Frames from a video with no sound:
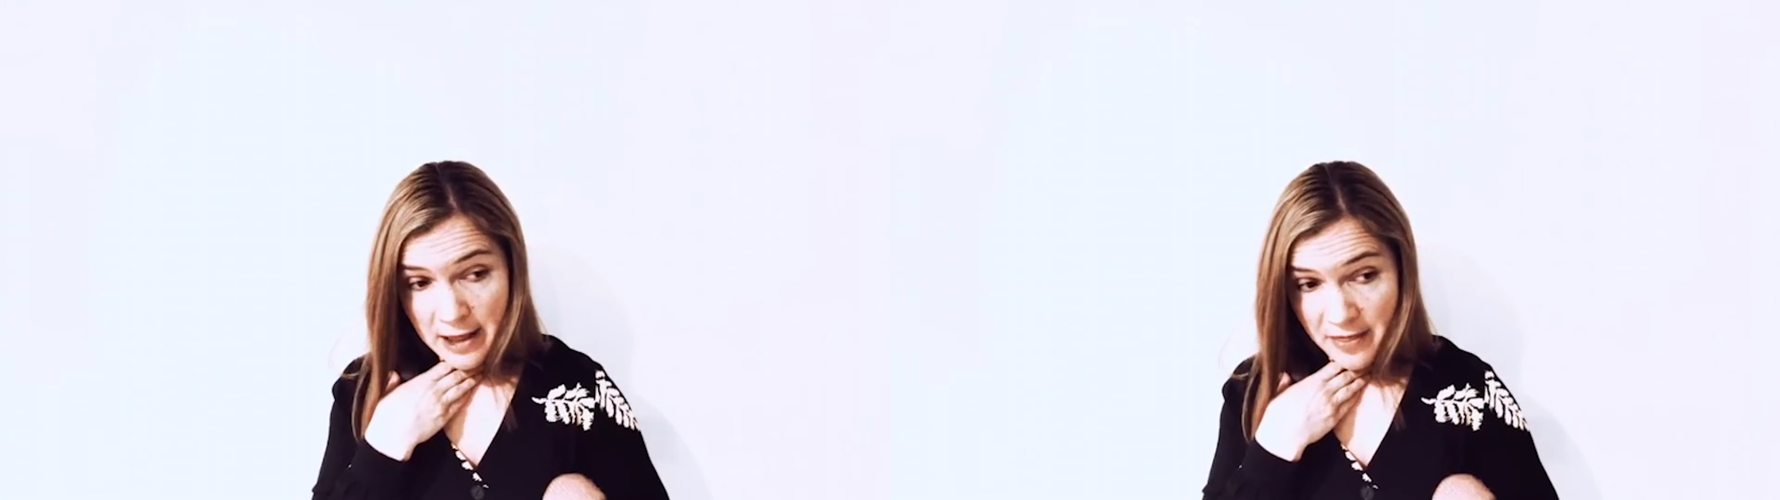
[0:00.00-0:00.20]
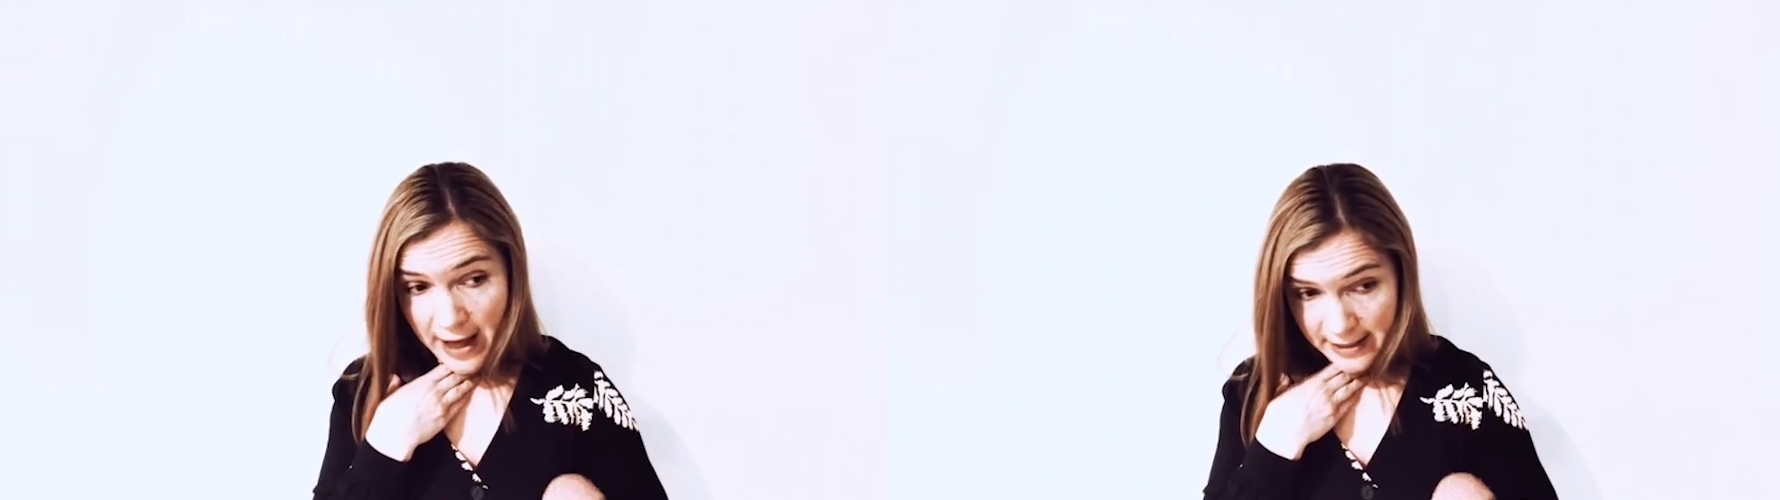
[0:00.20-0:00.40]

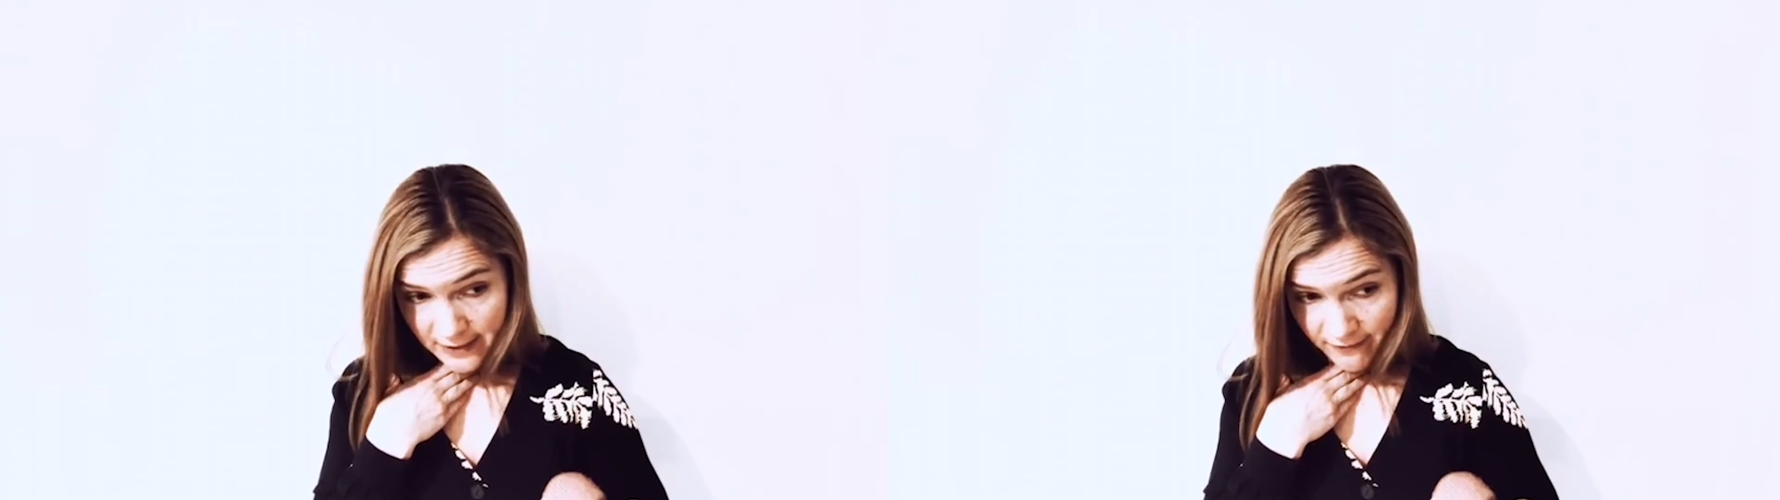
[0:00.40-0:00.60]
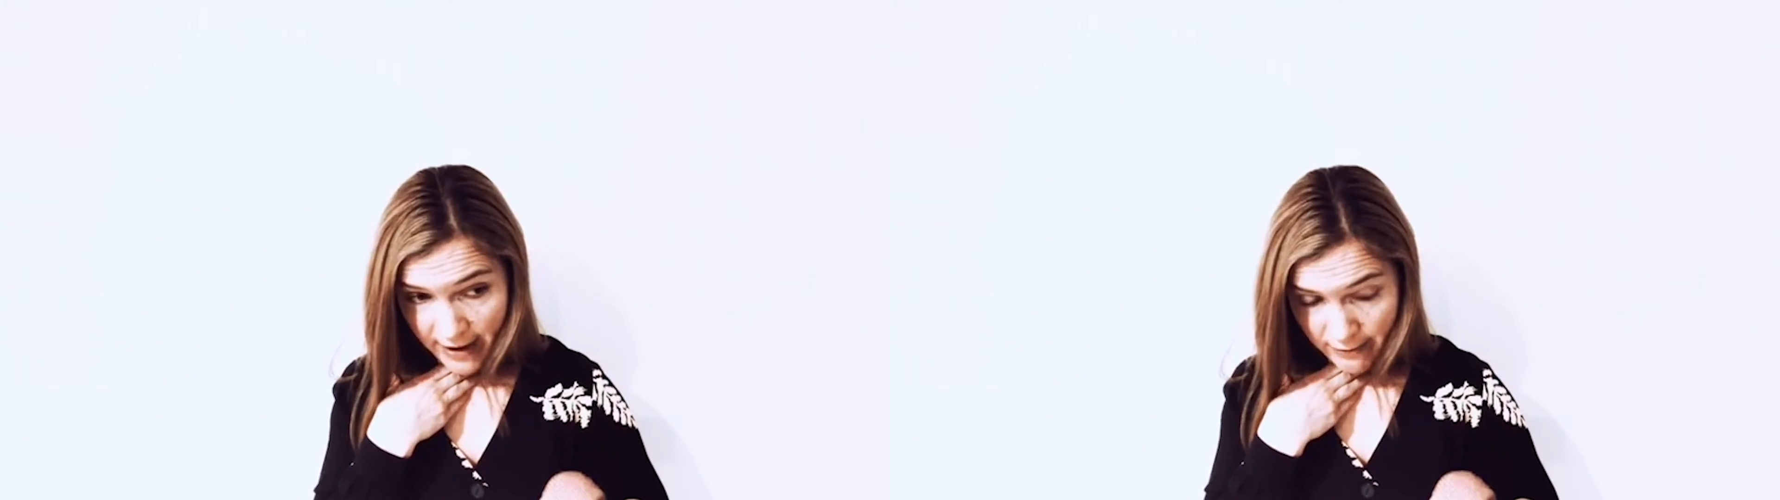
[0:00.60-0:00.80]

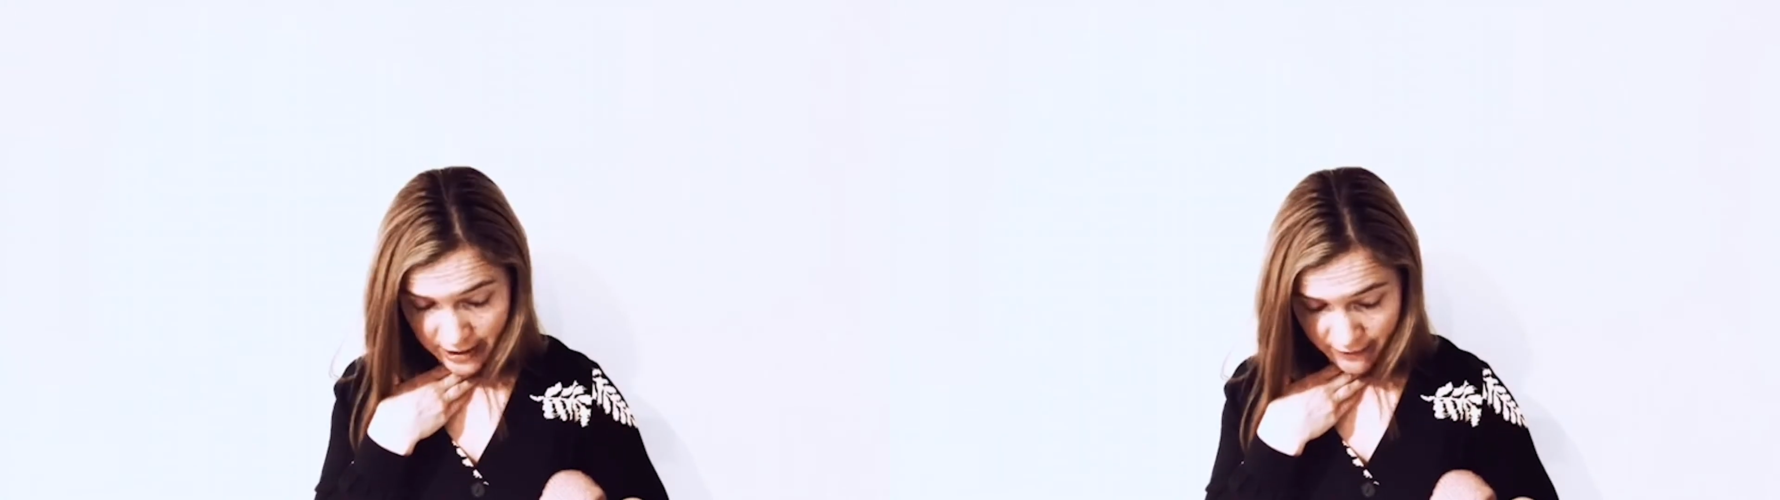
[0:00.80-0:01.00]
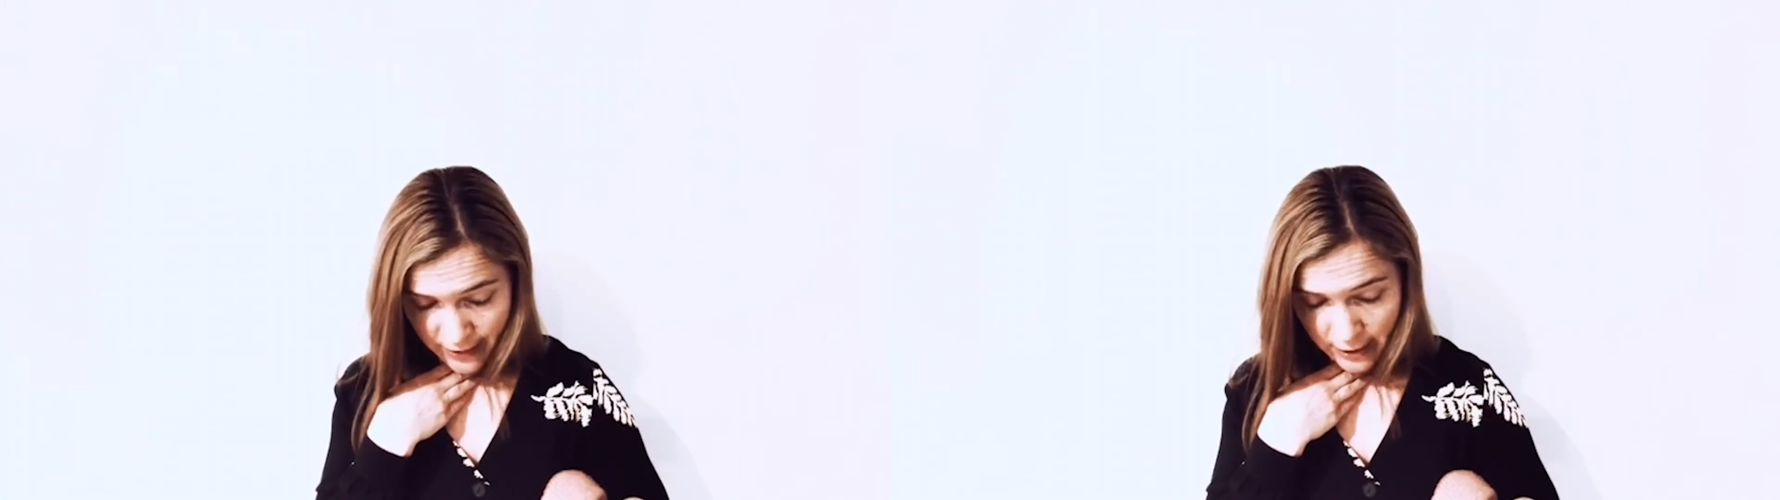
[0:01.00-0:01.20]
That's very
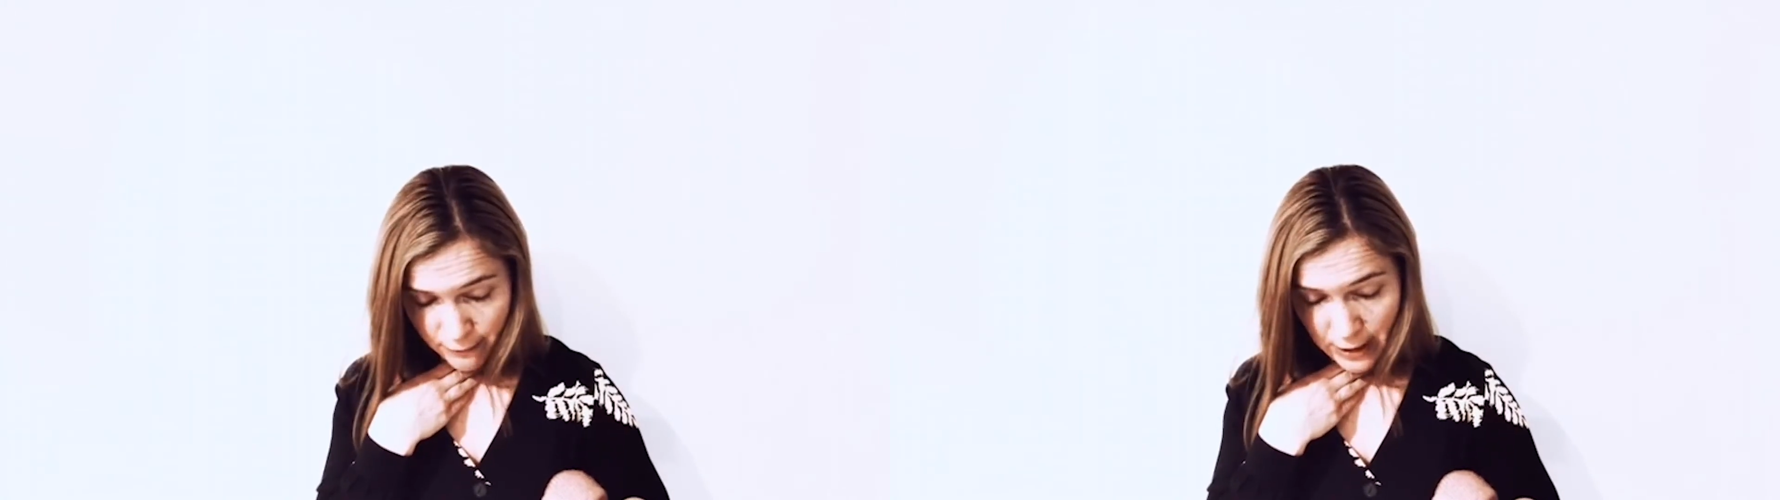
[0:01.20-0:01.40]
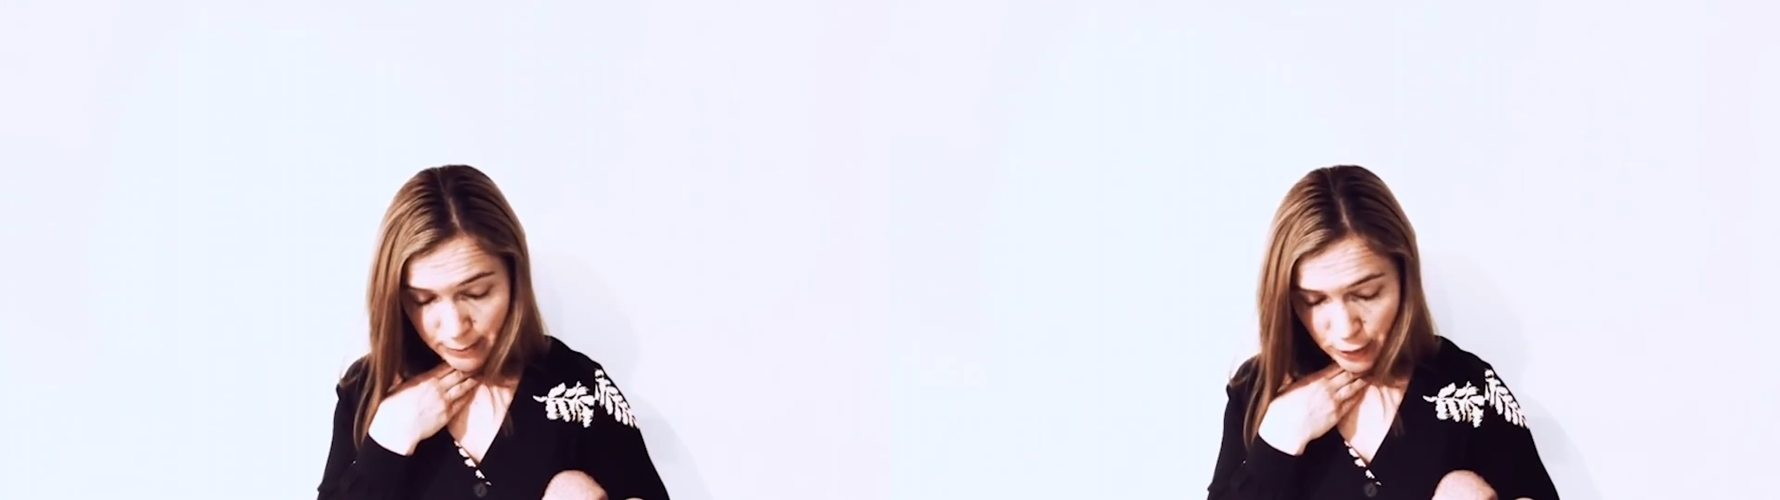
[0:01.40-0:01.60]
difficult
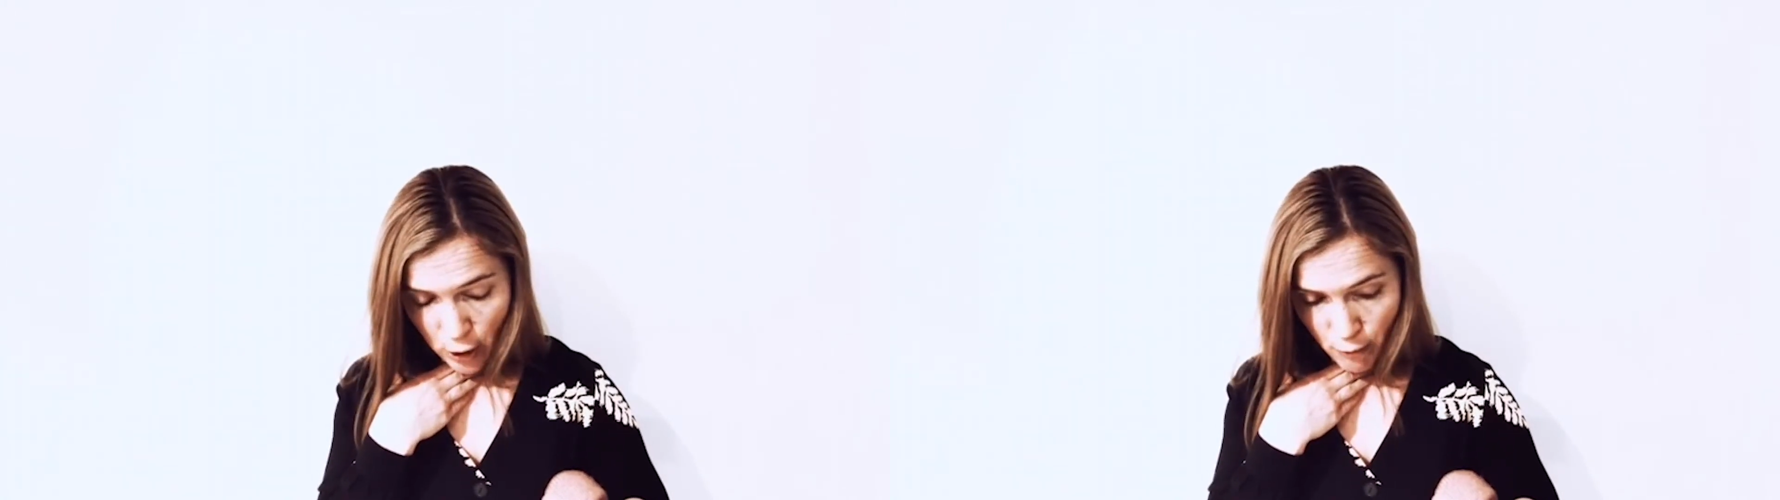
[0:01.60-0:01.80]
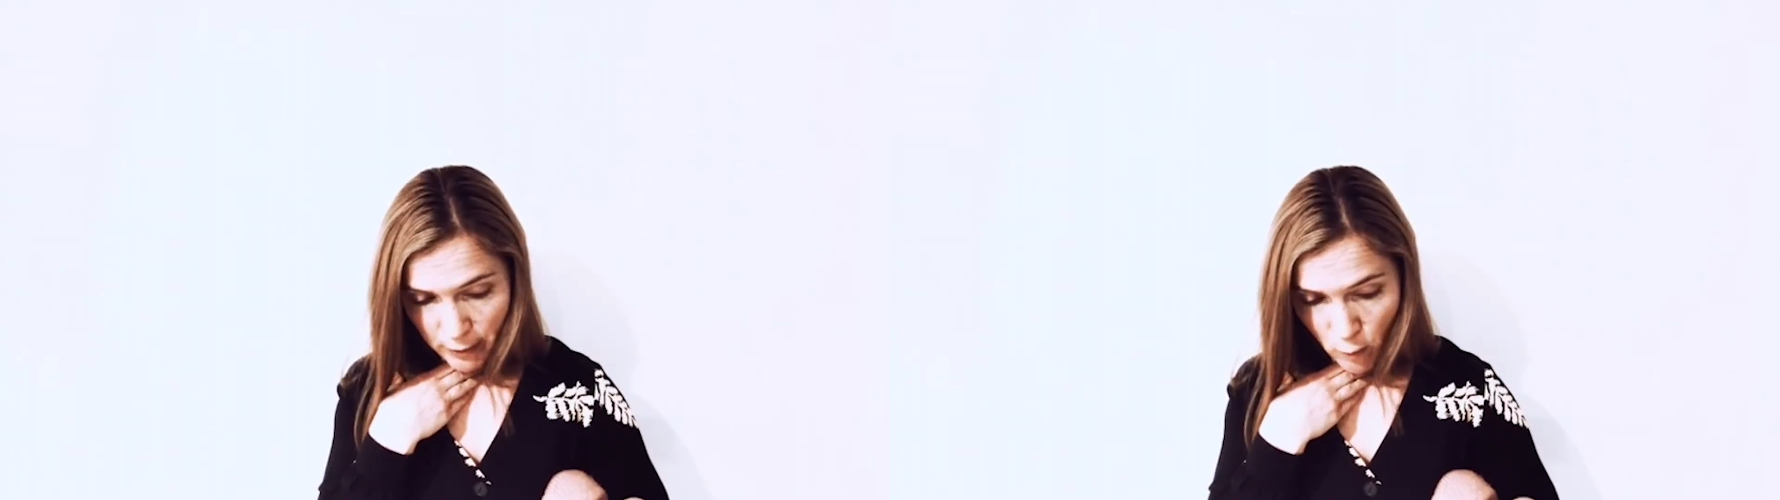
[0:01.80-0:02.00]
for them to
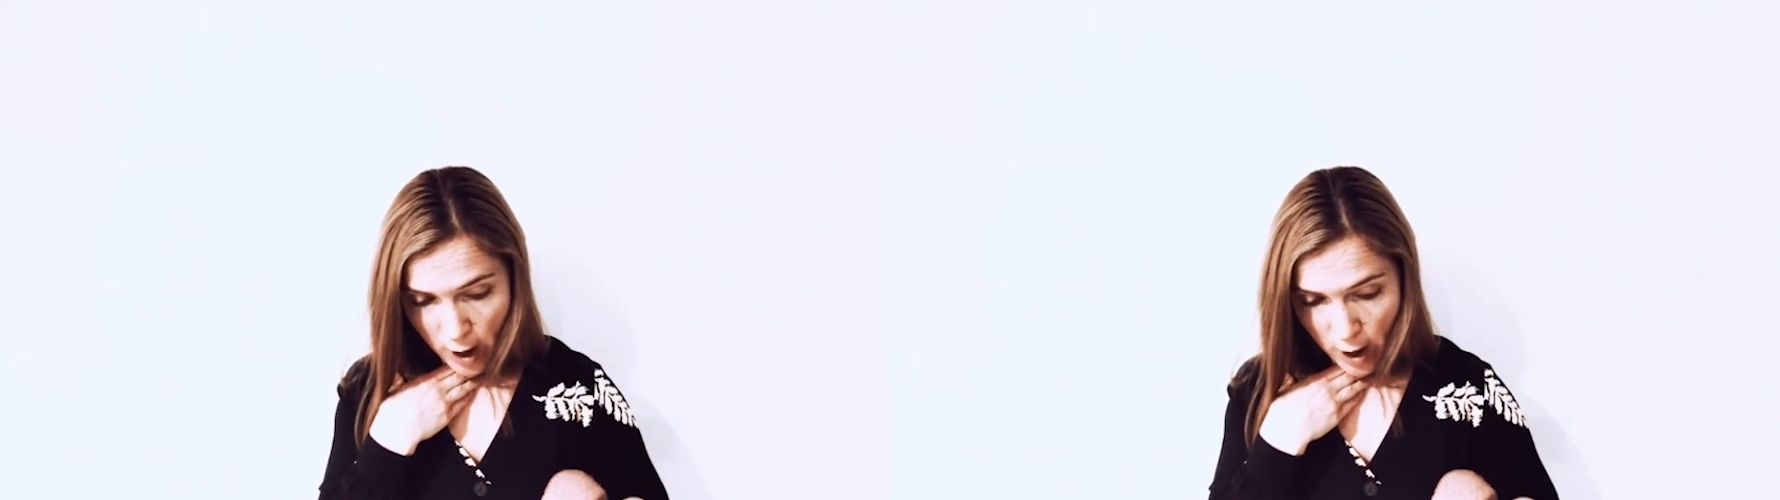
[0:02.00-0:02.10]
open